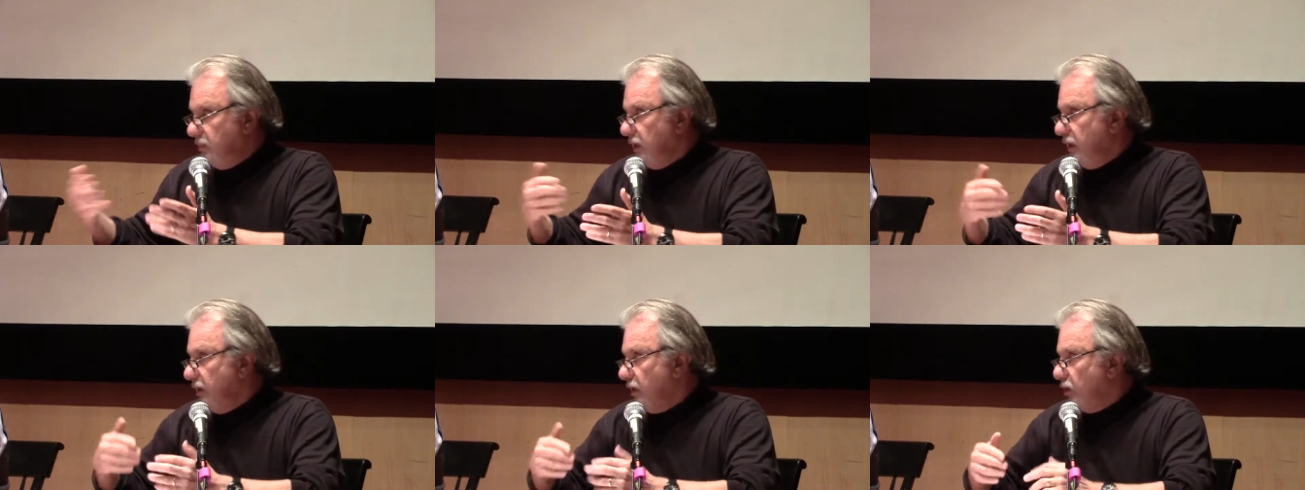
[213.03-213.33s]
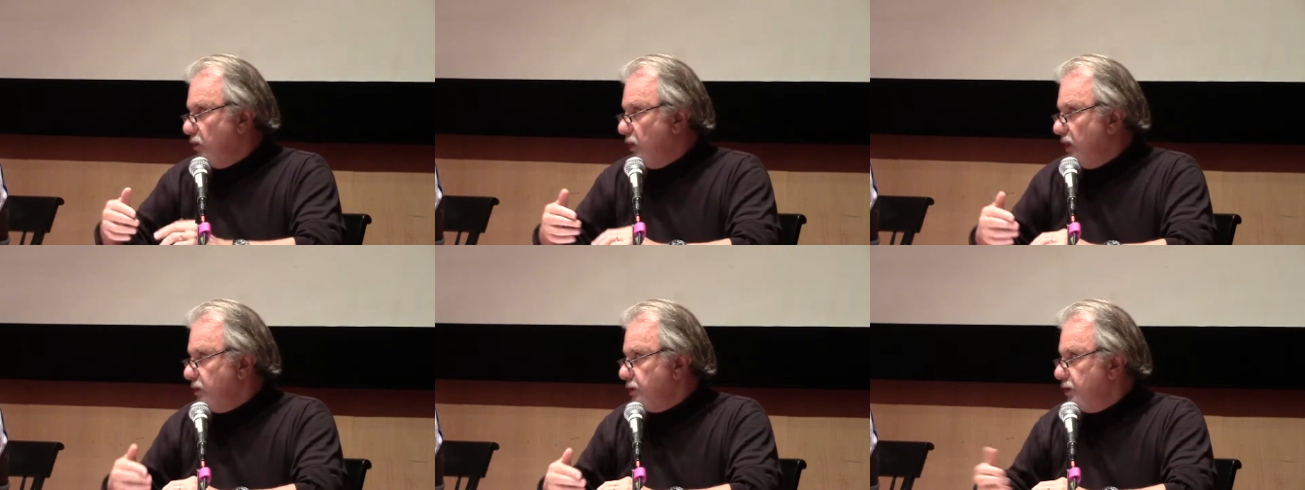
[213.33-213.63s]
in
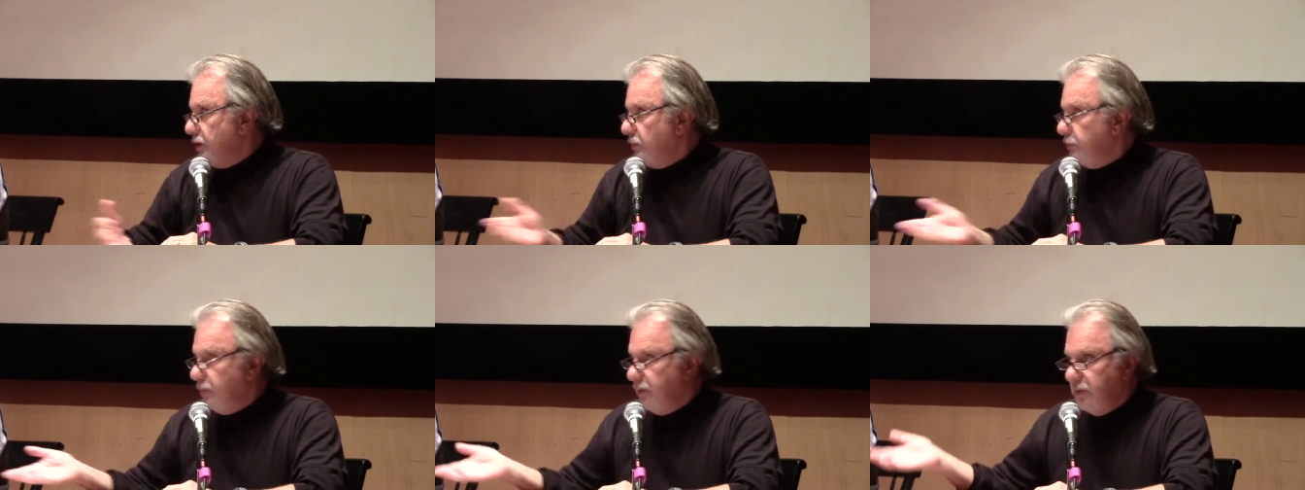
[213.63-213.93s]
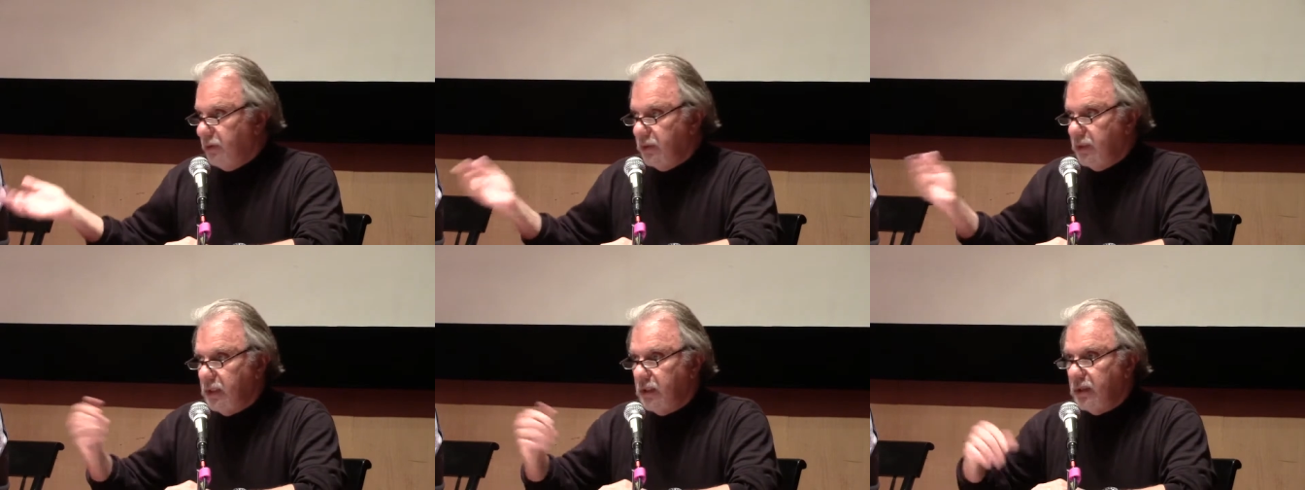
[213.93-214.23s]
the question
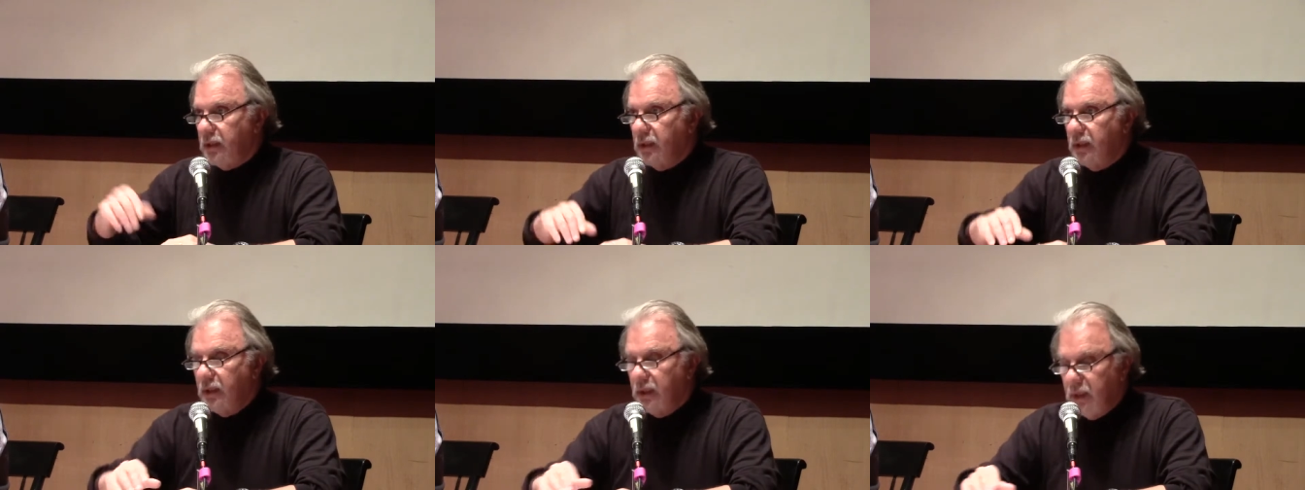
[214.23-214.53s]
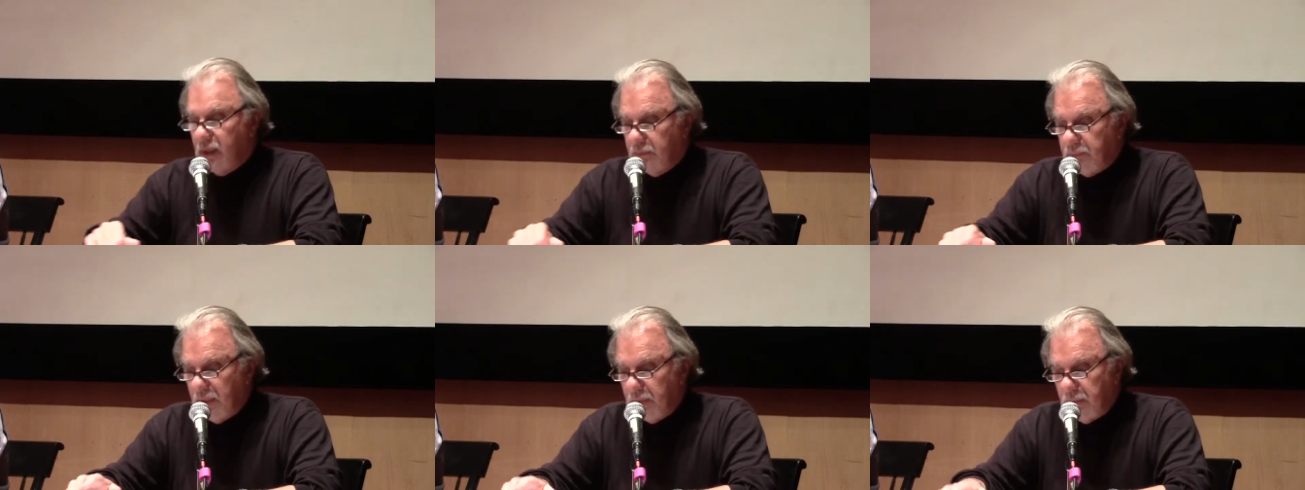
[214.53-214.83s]
period,
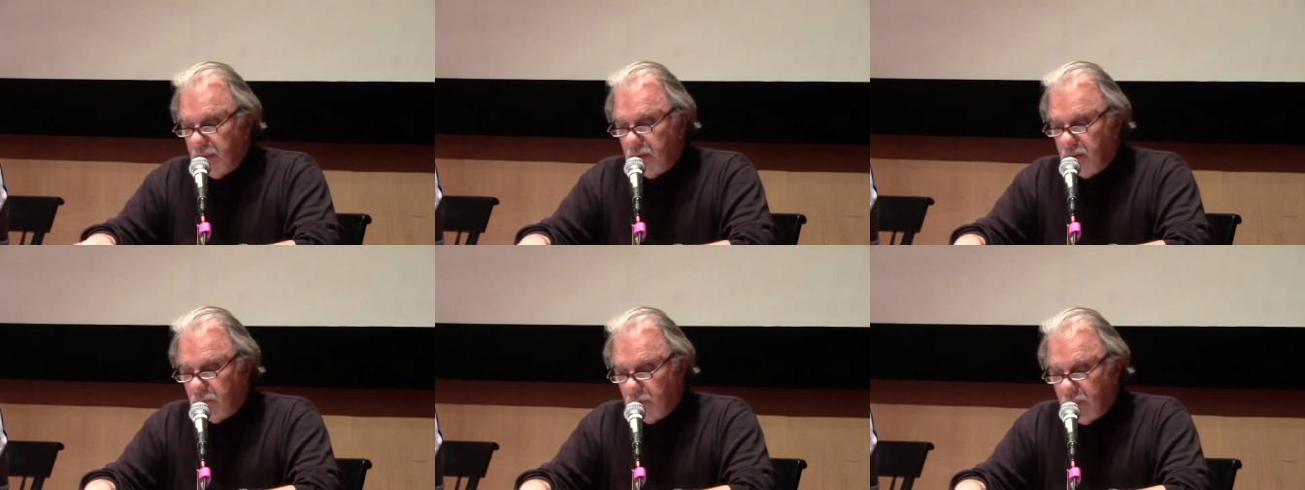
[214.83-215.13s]
maybe in